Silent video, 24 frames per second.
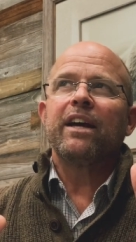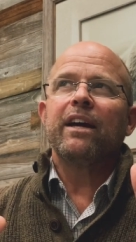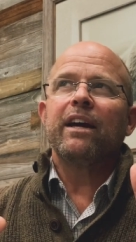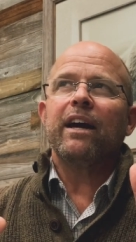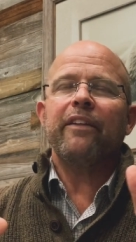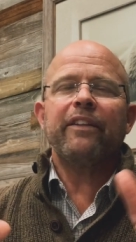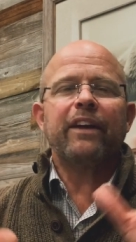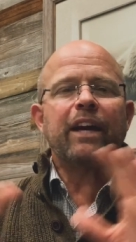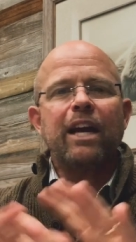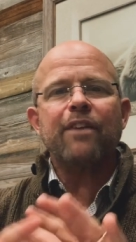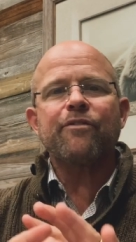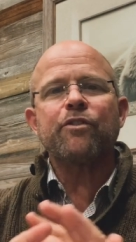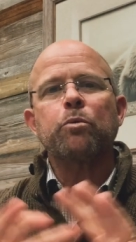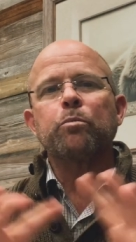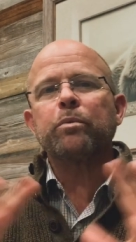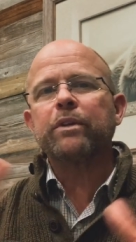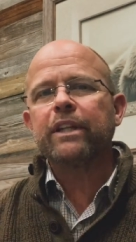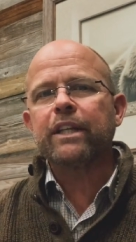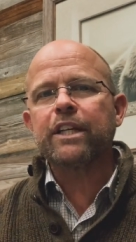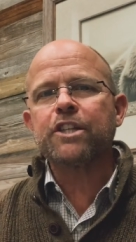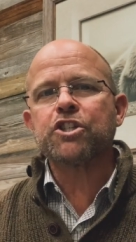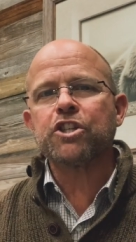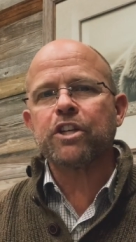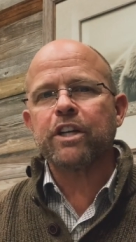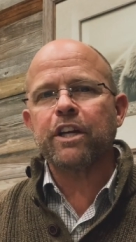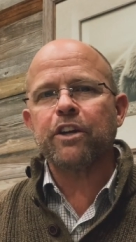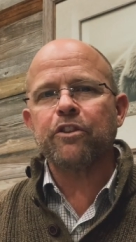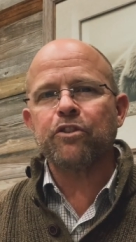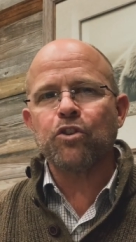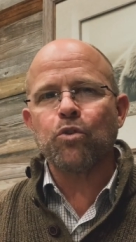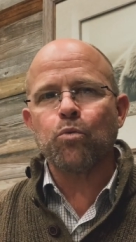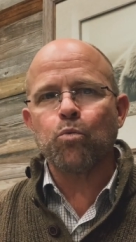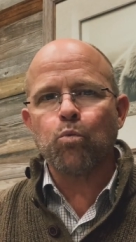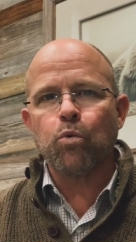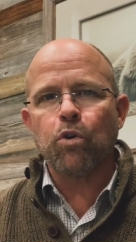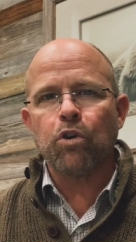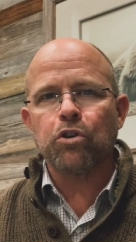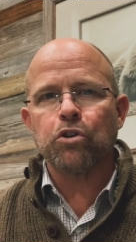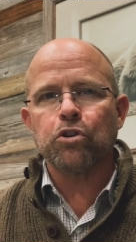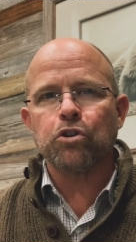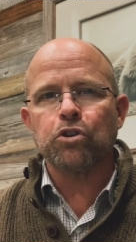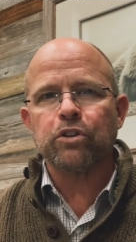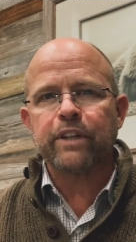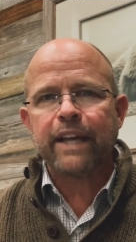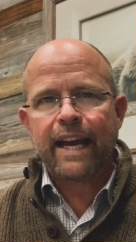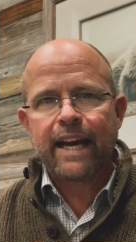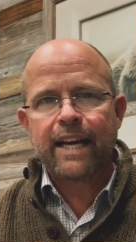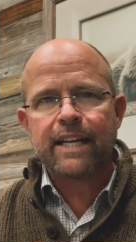I think every religion in the
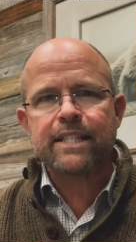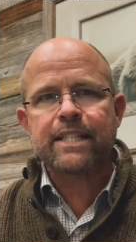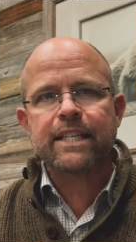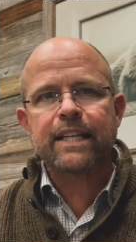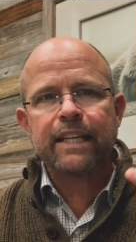world has